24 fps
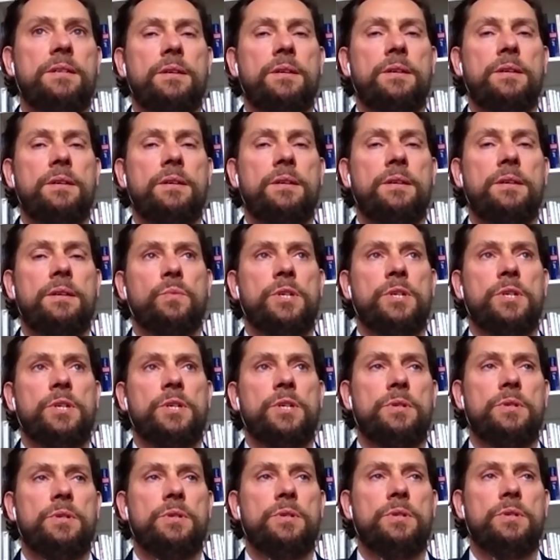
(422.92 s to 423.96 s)
which was to
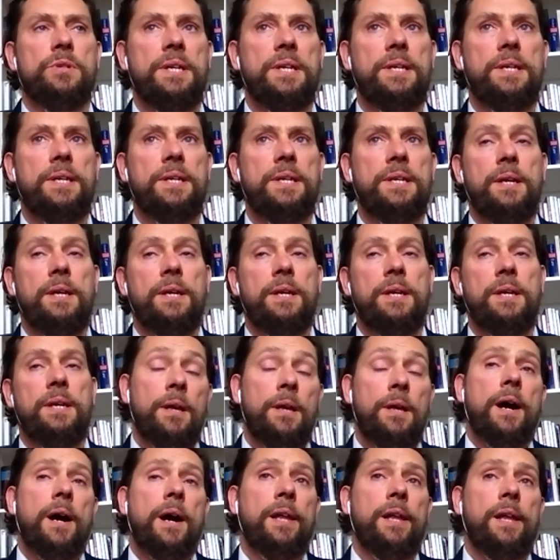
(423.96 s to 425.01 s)
be, I like
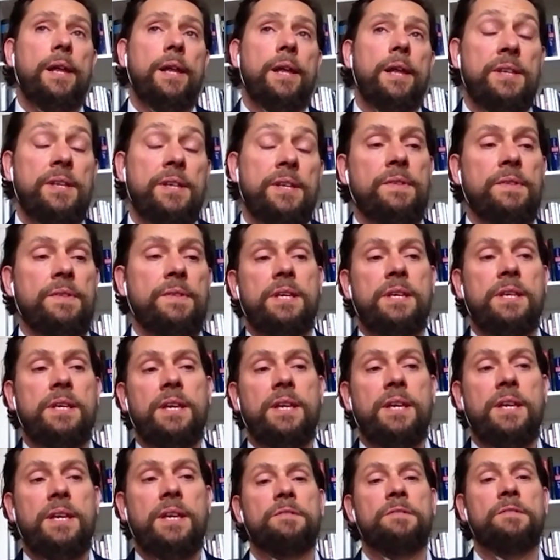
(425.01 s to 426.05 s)
to think of it as a kingdom
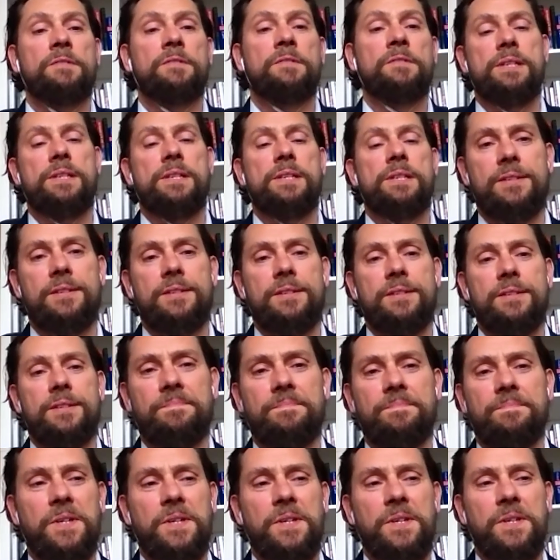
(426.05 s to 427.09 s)
investigator. You know,
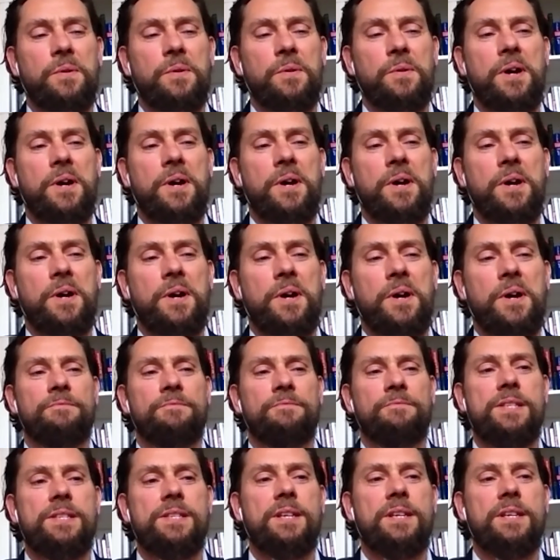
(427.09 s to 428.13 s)
I was
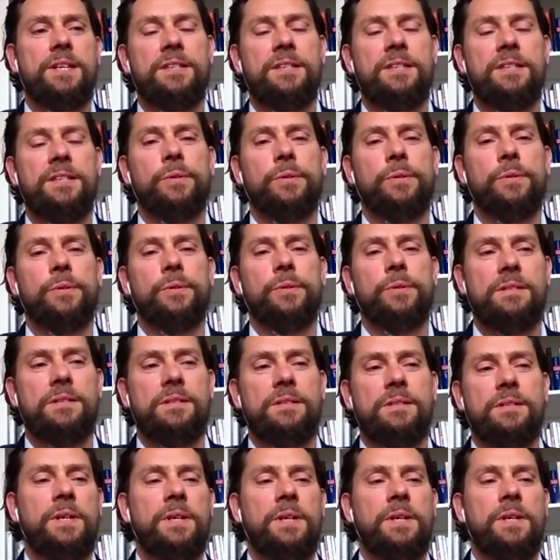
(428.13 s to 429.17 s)
investigating the world system
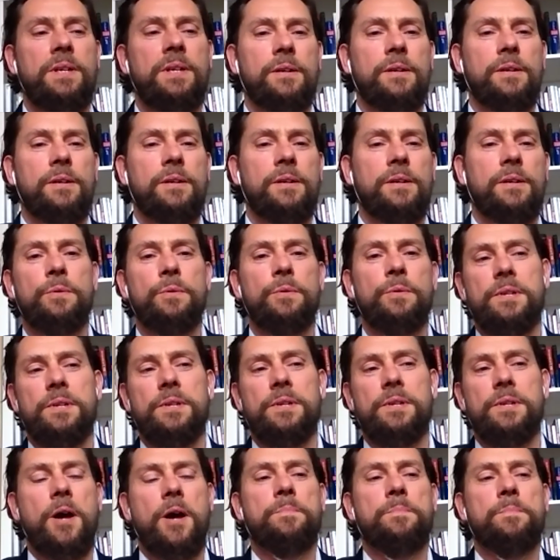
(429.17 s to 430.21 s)
close, uh, up
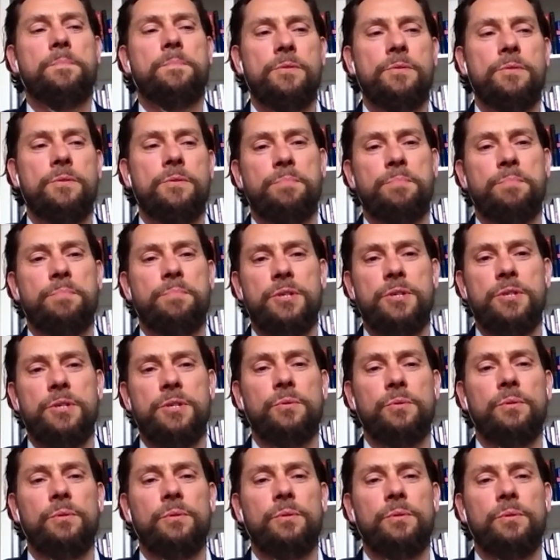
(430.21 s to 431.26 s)
close and personal,
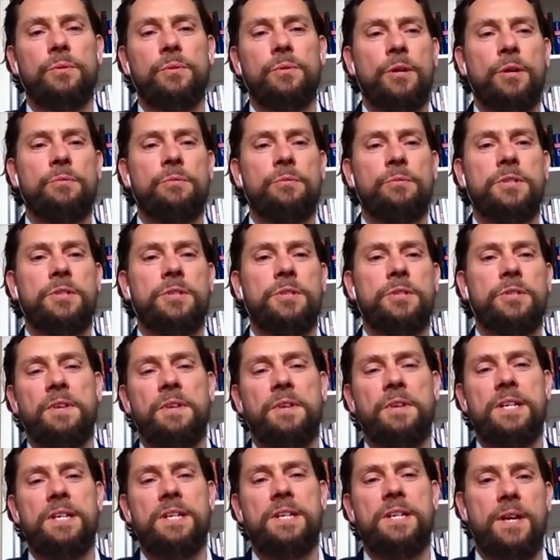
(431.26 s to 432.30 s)
toe to toe, face to
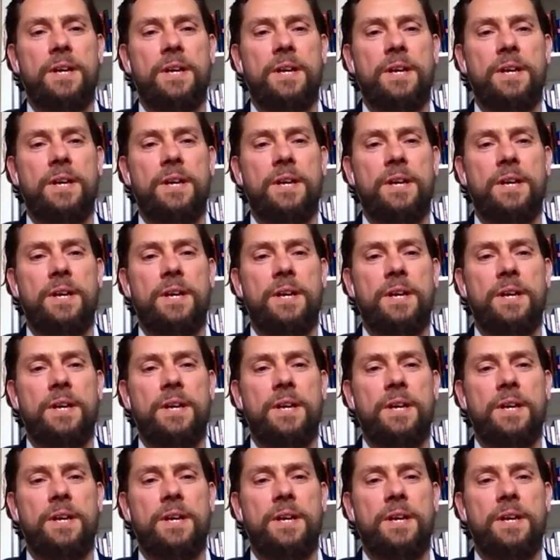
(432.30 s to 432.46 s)
face.